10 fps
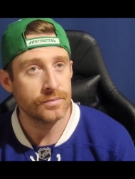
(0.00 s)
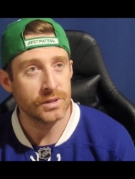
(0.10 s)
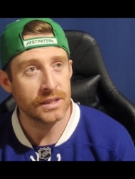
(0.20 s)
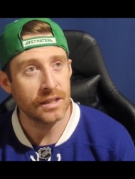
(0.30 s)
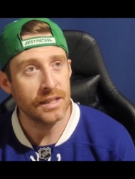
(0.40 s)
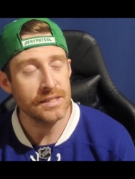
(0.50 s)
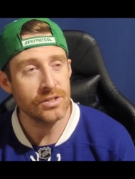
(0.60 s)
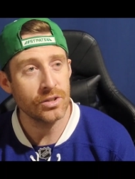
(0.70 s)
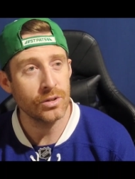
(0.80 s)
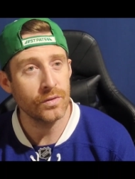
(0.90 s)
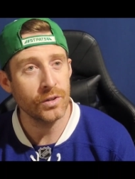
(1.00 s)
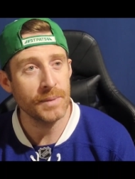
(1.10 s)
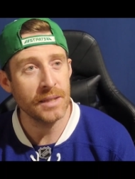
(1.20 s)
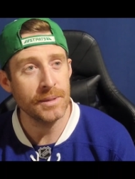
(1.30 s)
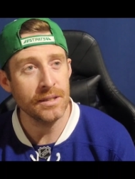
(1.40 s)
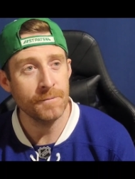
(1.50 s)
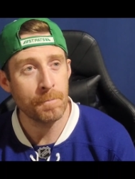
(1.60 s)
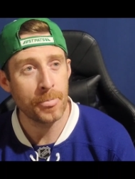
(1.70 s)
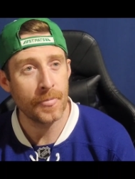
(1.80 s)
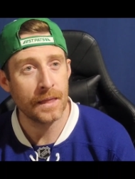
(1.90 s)
Was it Knies turnover maybe?
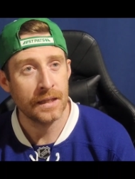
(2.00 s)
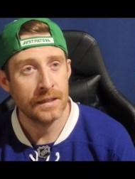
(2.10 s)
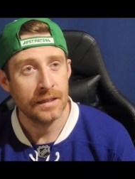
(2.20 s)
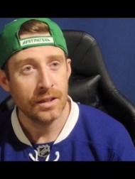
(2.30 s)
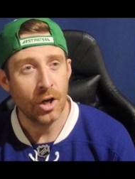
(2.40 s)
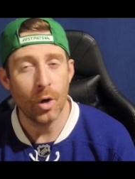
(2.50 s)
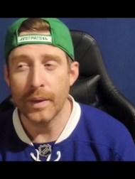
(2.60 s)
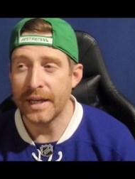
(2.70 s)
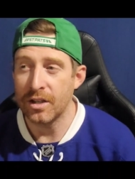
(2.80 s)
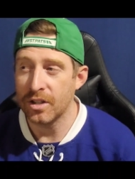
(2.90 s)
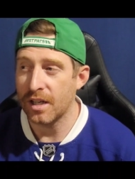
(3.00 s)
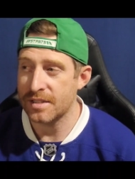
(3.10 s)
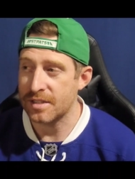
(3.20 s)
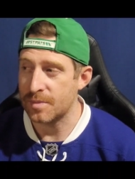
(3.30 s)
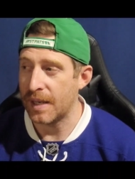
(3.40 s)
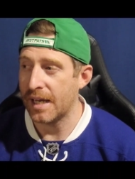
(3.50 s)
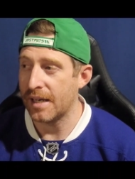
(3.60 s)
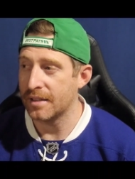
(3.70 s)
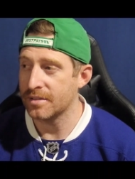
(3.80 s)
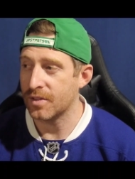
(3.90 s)
OEL lost his
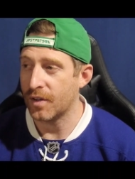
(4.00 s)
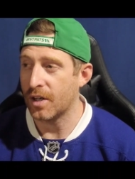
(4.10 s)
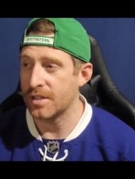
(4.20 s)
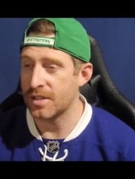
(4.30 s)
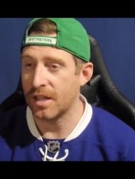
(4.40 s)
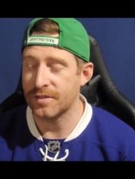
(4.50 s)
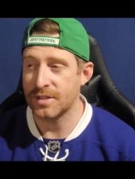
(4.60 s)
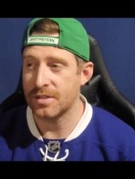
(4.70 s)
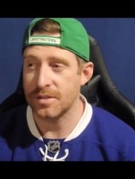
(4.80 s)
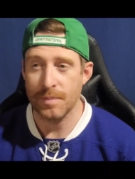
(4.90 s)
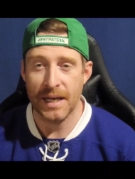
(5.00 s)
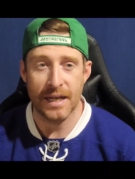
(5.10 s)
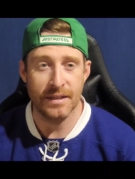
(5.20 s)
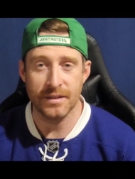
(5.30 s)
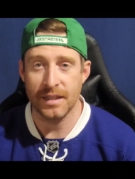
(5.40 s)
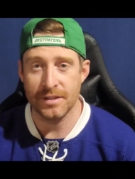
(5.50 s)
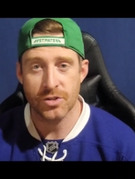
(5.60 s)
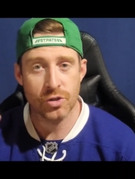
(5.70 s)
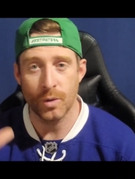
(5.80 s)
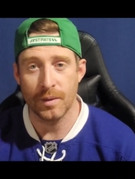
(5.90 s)
man, Tavares lost his man, and
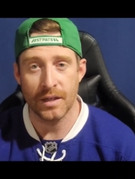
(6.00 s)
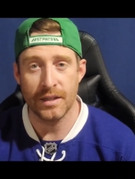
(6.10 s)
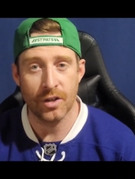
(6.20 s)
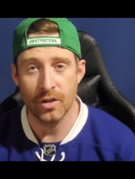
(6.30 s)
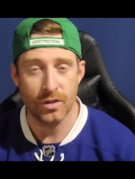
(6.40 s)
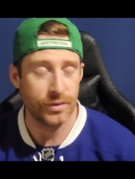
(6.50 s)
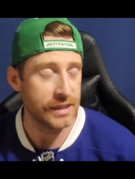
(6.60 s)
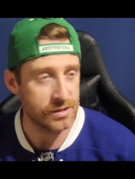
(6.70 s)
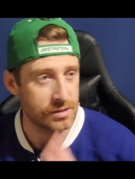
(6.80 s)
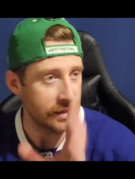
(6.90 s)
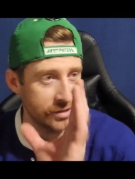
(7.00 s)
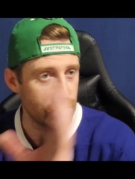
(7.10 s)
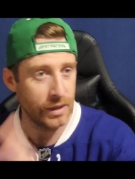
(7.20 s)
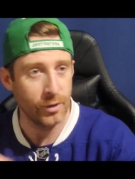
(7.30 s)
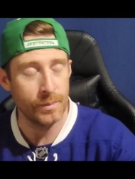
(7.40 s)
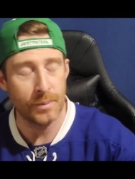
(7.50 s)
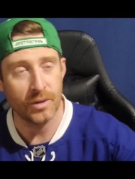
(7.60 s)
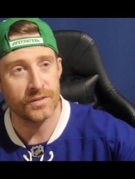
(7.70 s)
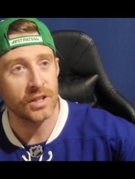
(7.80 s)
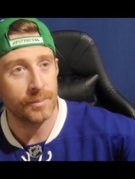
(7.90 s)
Strome got in all alone. That's that's what I
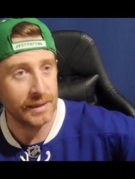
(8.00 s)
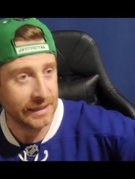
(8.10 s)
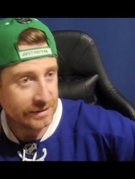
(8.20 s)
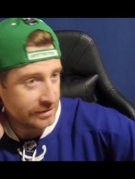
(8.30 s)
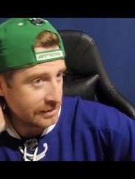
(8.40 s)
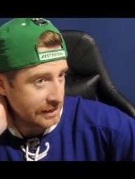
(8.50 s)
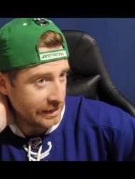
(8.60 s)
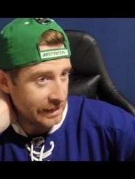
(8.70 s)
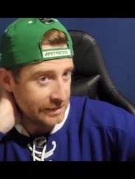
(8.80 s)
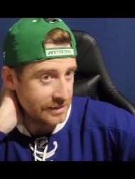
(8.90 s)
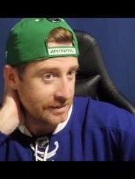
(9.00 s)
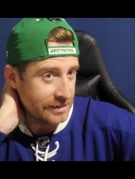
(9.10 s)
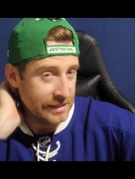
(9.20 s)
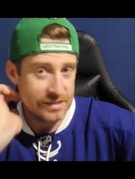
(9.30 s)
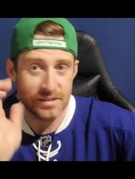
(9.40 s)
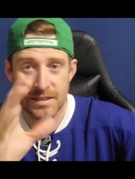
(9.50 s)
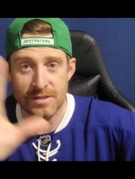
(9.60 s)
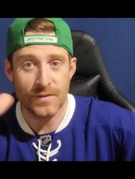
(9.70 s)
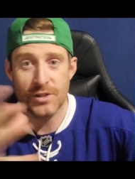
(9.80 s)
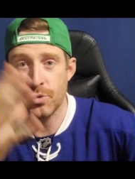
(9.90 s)
remember off the top of my head. God, this
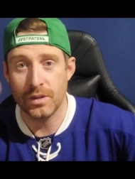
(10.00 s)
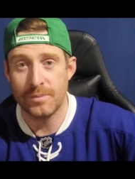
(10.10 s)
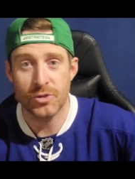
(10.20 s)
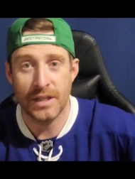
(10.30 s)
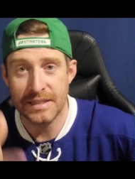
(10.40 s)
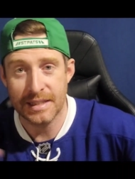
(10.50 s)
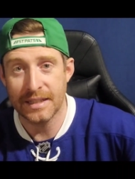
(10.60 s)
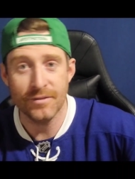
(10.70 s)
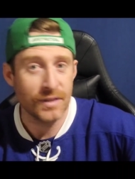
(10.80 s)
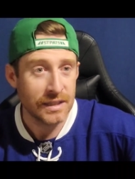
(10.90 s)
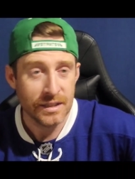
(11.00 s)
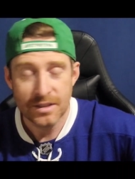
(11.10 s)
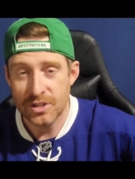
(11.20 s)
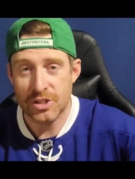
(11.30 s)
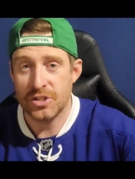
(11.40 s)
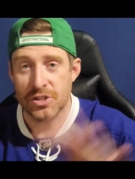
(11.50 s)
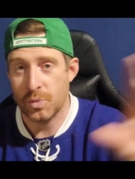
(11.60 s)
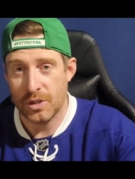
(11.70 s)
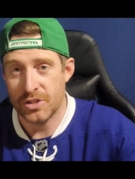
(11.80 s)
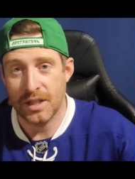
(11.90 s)
this visual I'm trying to give, just
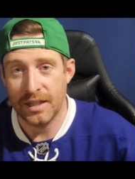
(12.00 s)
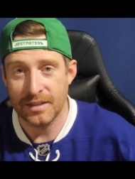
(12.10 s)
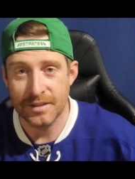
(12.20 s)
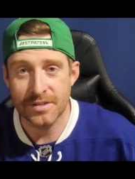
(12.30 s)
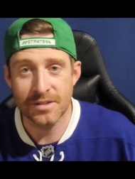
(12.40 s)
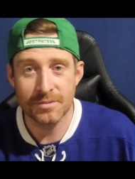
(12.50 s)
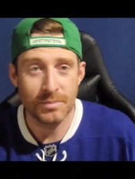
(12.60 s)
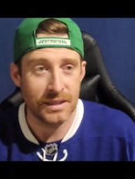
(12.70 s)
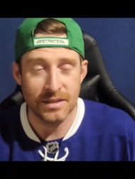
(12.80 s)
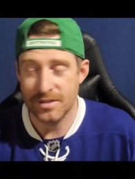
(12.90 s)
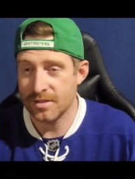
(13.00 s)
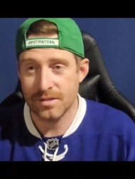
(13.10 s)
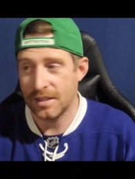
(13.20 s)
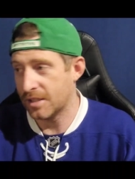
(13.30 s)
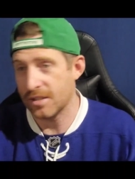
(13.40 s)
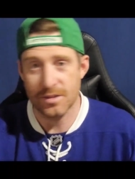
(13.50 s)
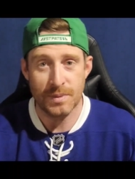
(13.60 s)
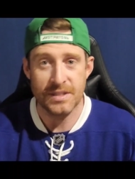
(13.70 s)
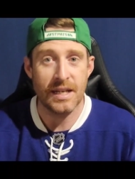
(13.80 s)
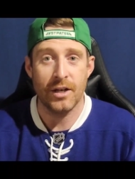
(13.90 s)
just watch the highlights because this has
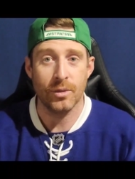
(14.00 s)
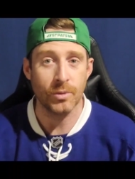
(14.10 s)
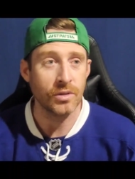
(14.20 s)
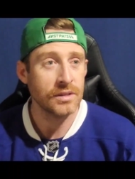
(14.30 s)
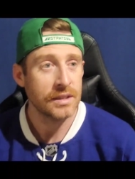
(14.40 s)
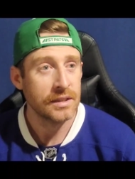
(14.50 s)
been terrible.